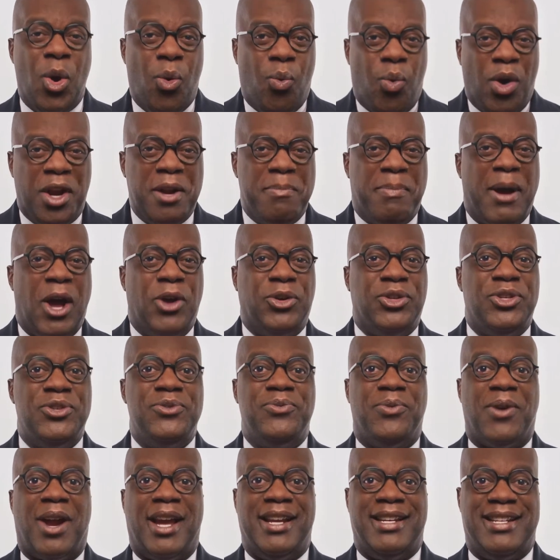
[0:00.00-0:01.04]
What about you
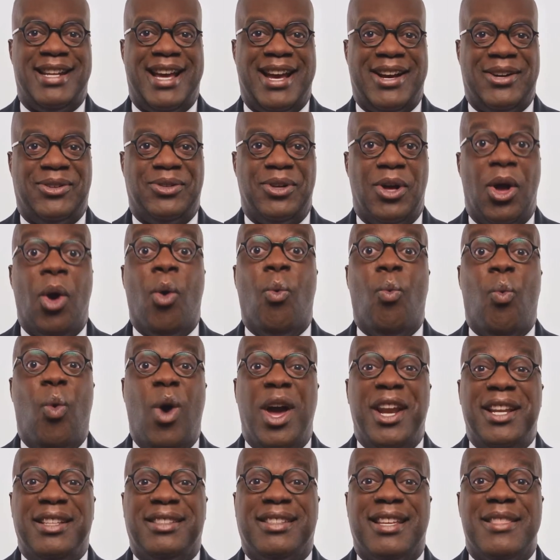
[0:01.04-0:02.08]
right now?
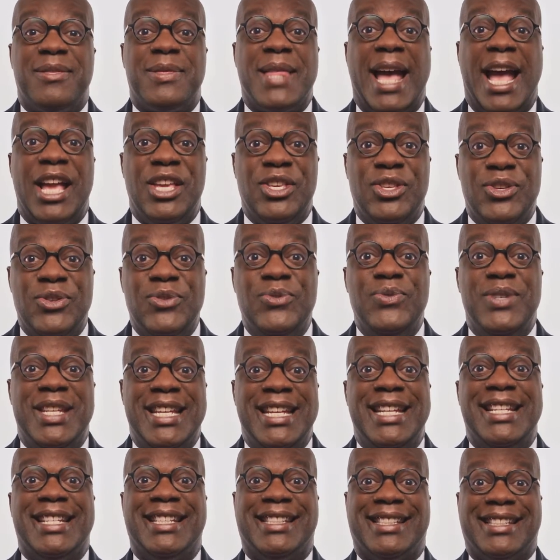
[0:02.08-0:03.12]
What is it that you
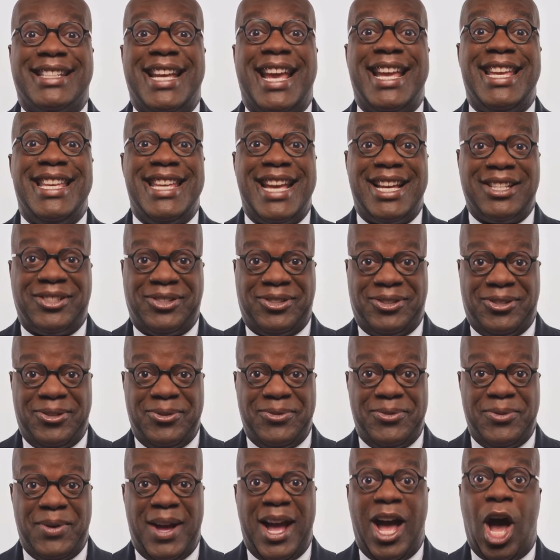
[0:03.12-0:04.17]
need to say yes
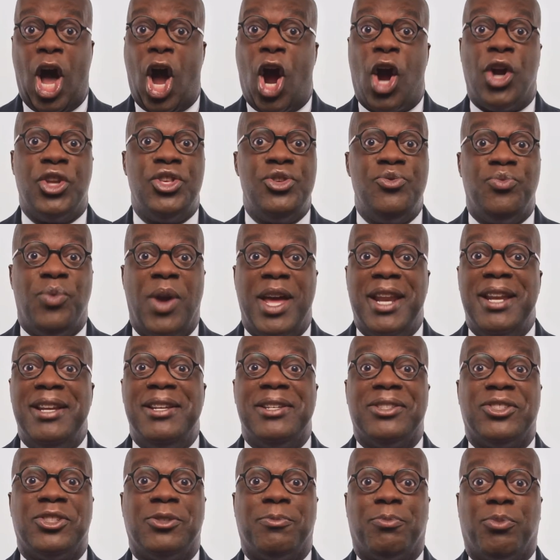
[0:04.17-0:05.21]
to? Are you ready
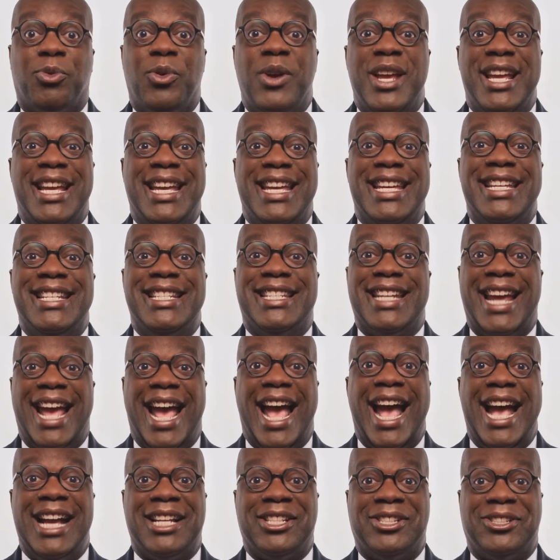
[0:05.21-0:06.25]
to spring into
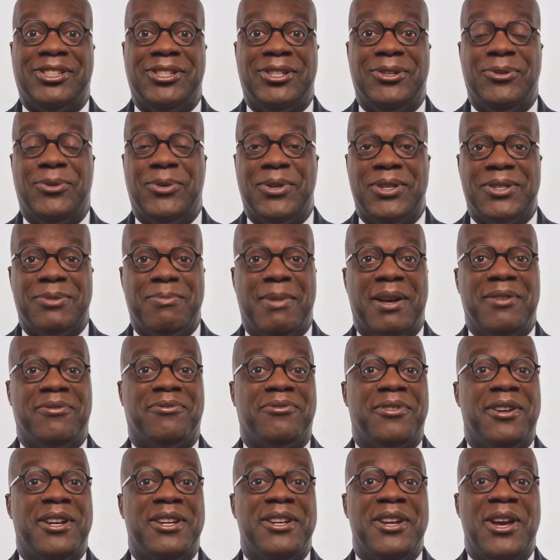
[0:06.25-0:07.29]
action? Or, as my
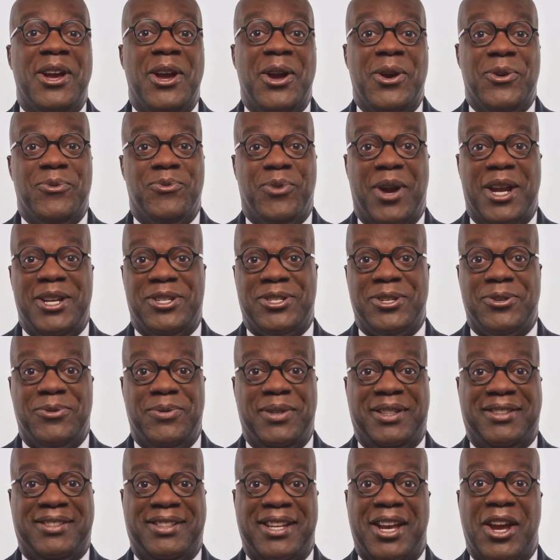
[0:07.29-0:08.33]
friend Rachel
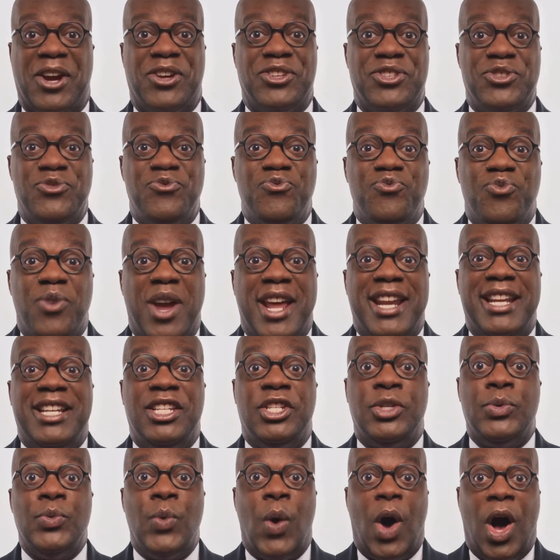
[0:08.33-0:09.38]
would say, are you ready
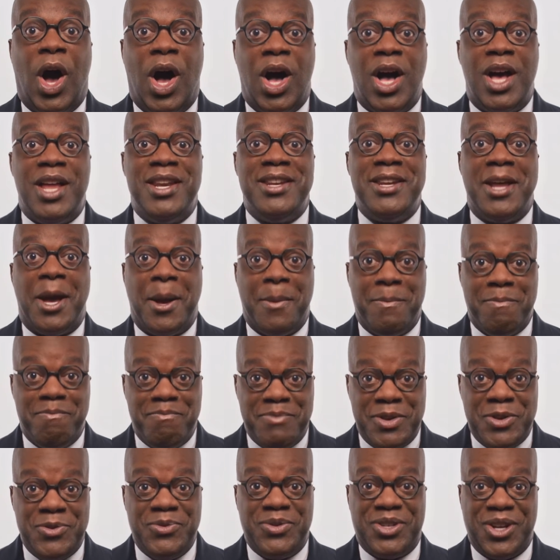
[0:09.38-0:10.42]
to
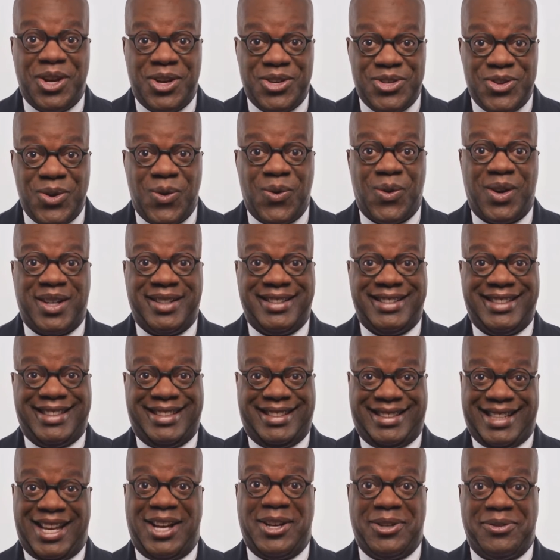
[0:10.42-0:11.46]
unmute
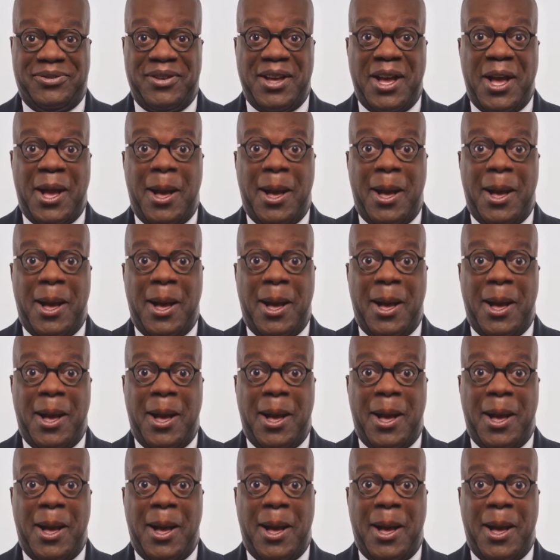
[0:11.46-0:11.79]
yourself?